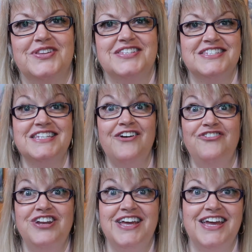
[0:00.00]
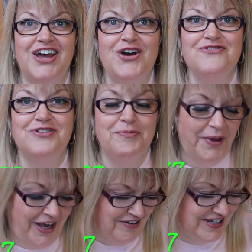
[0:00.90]
Stephanie, over in
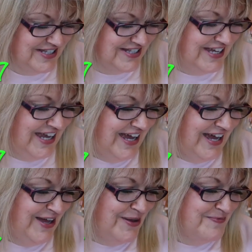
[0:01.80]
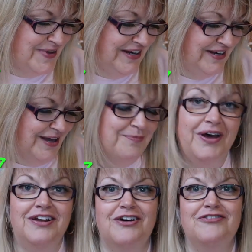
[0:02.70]
Paris. And I
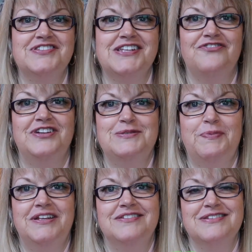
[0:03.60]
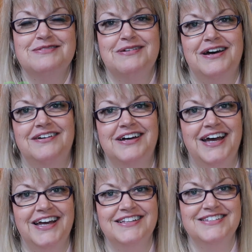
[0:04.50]
buy a lot of Stephanie's pins as well,
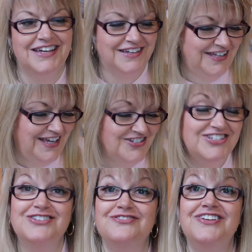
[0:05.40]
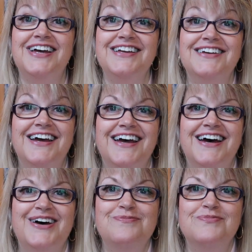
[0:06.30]
and yeah, she's lovely.
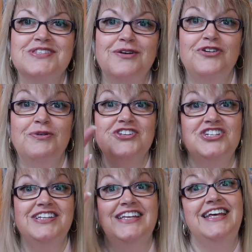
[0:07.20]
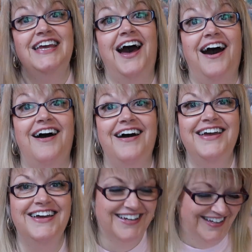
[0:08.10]
So if you're watching, Ninny,
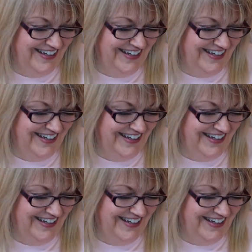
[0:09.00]
hi!